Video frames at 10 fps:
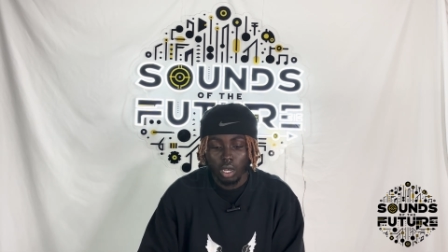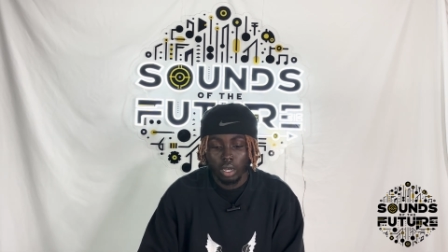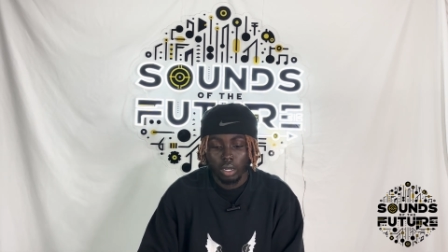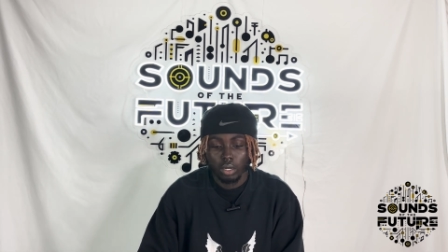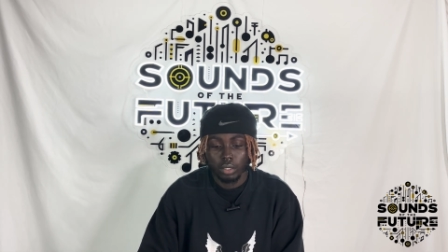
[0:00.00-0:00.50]

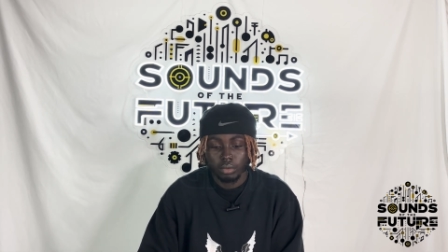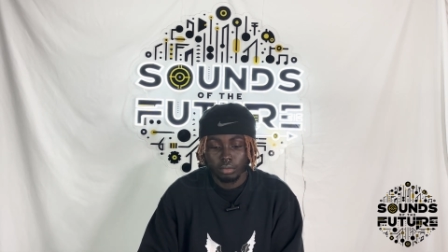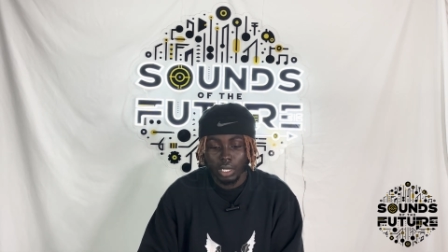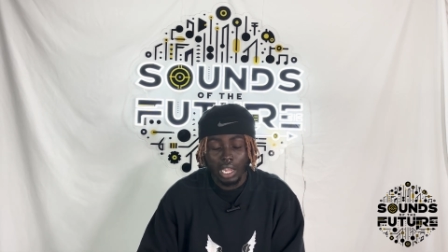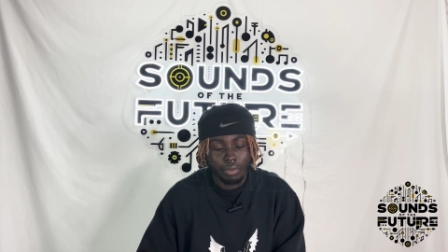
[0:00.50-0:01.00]
Um,
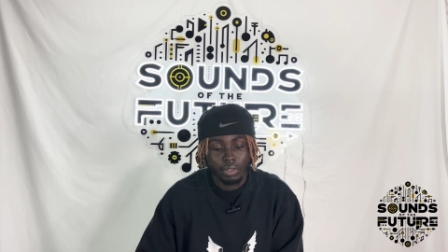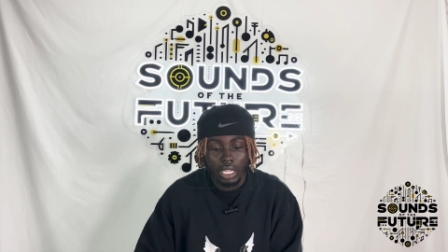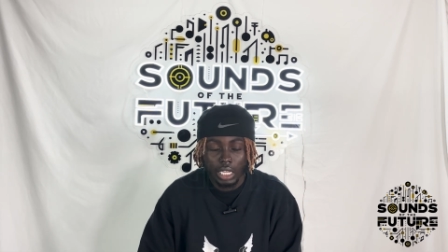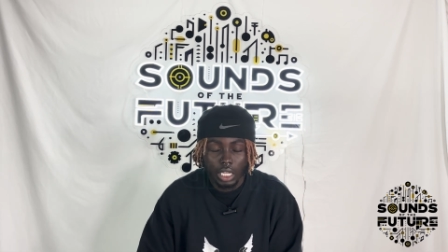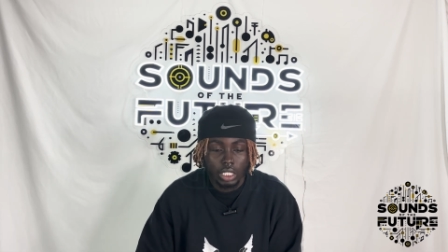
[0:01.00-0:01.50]
and I feel
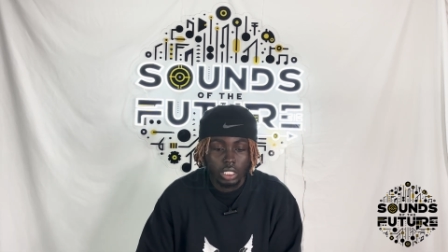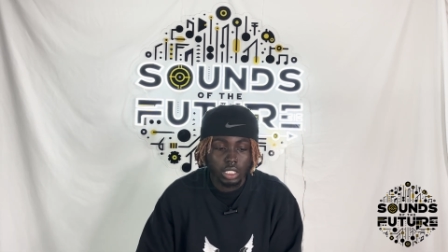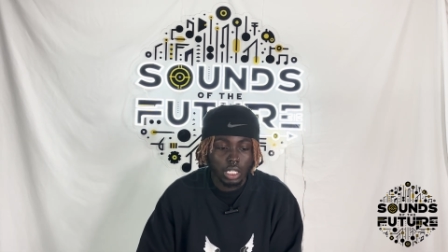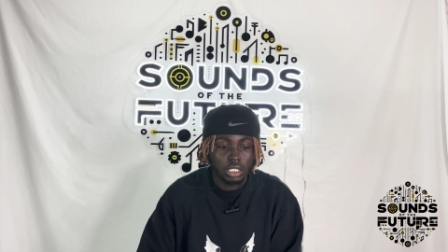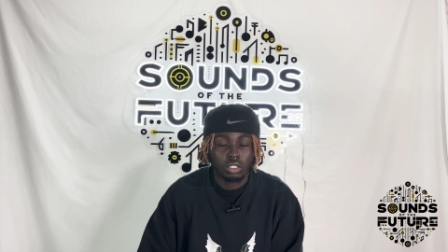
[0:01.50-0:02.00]
like
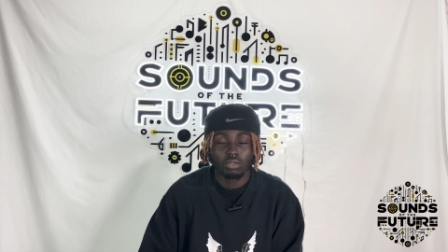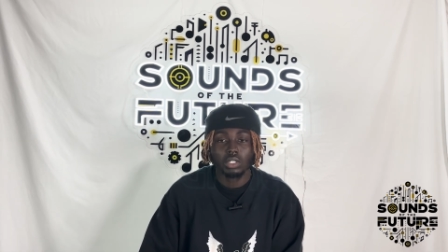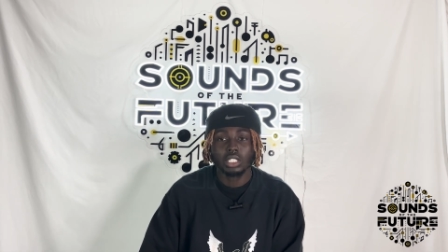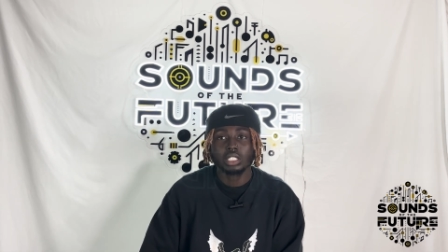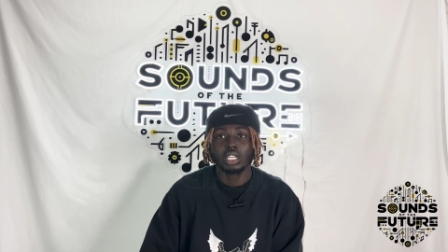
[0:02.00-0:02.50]
it doesn't
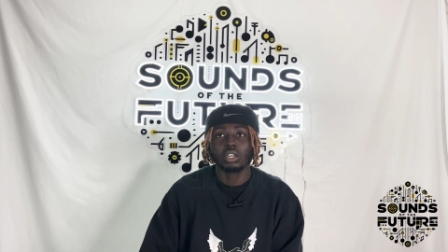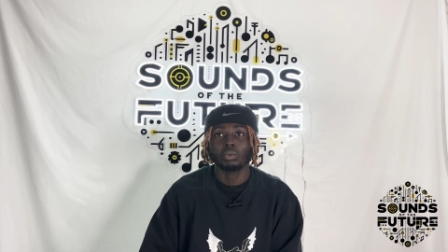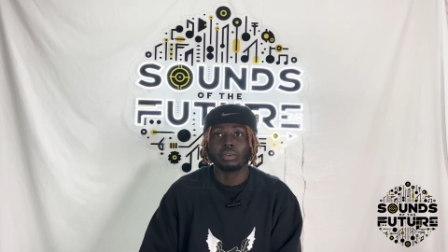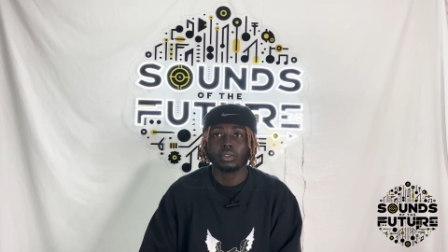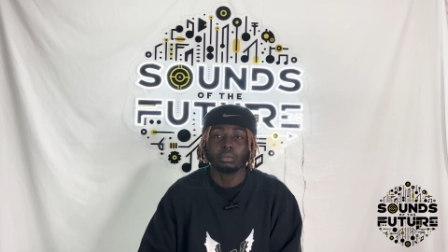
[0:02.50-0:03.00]
really take
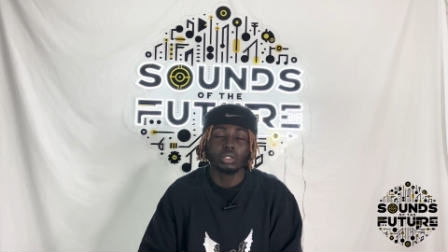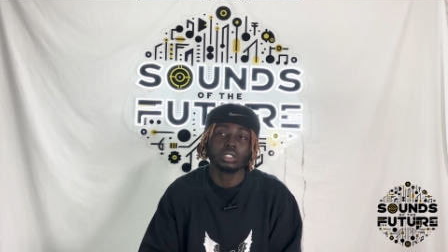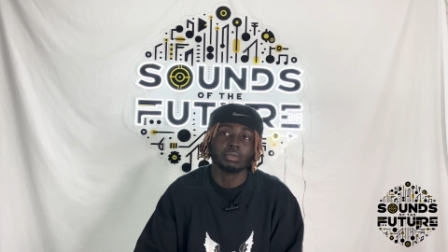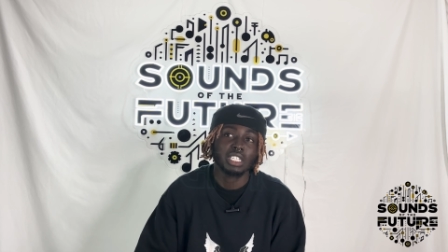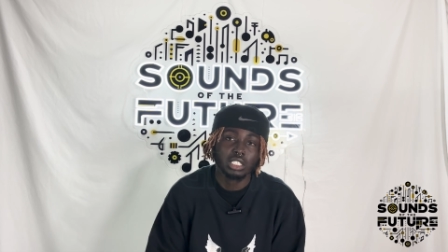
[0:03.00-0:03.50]
away from the
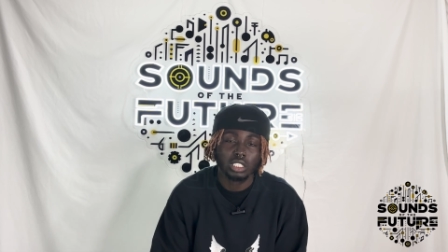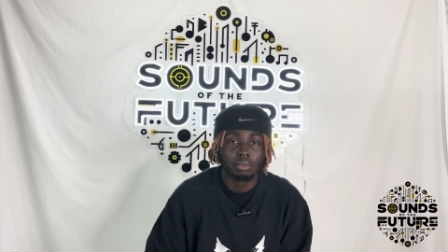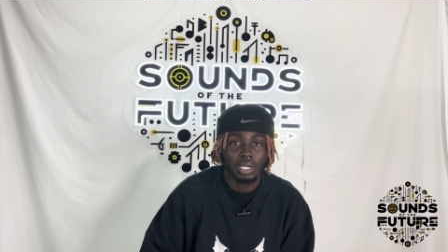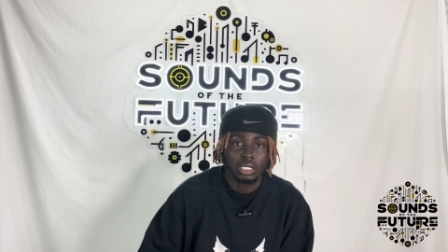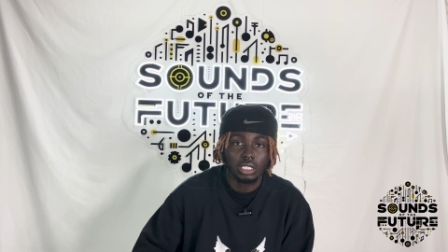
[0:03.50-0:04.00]
music. It just
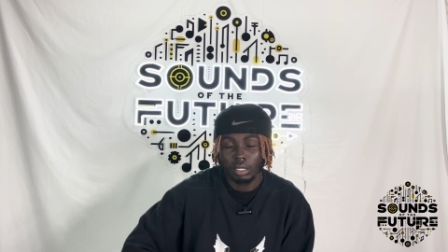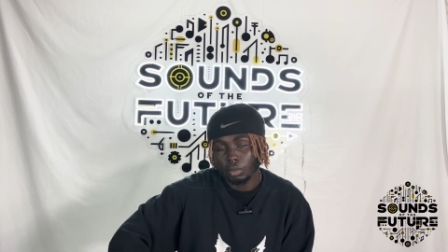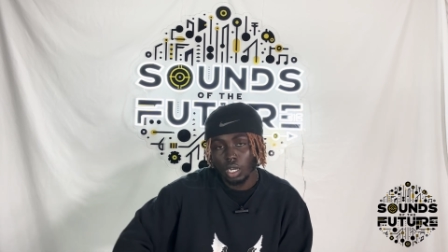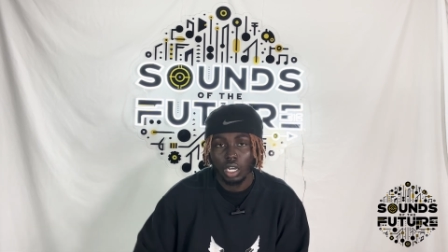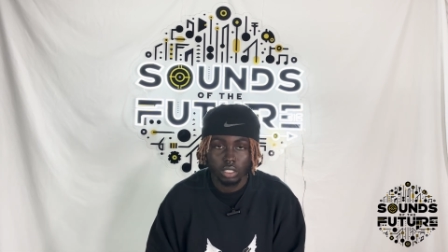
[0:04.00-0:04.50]
depends the type
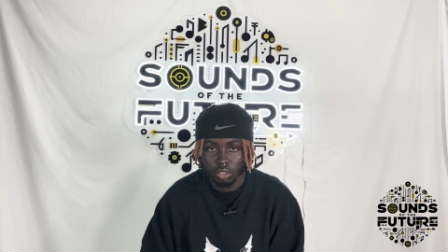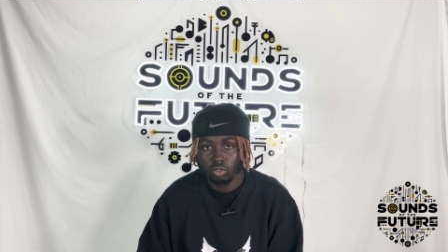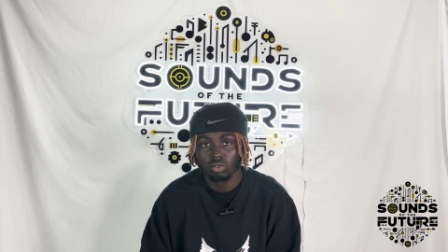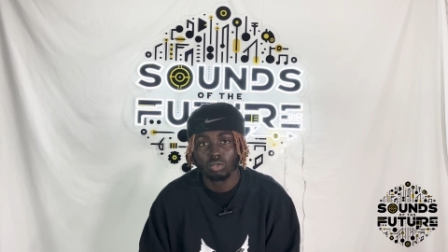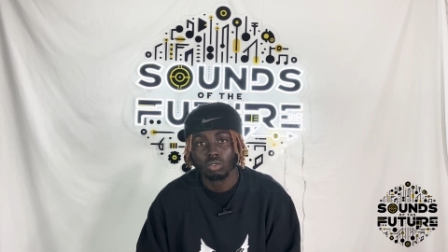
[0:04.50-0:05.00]
of content
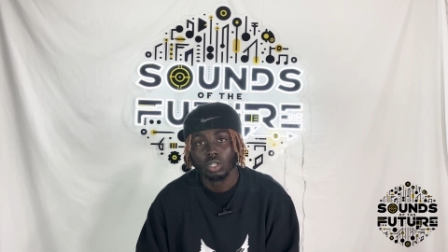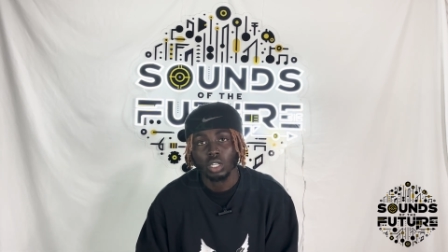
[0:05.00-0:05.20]
you do.